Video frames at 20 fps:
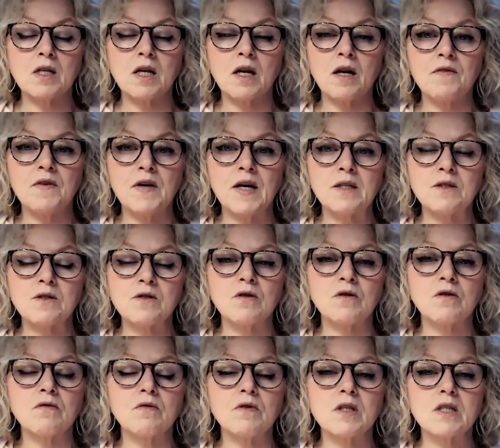that I've
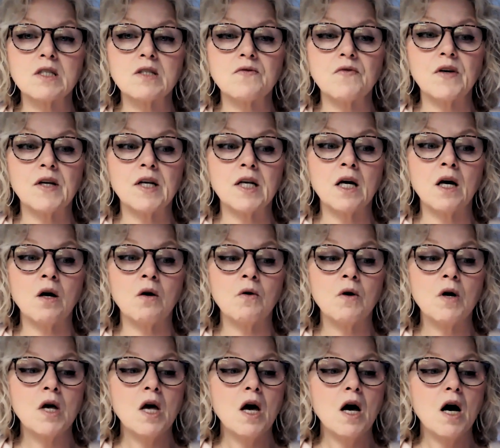answered through this video.
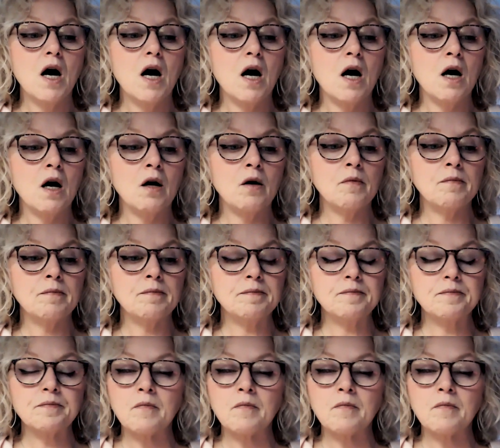All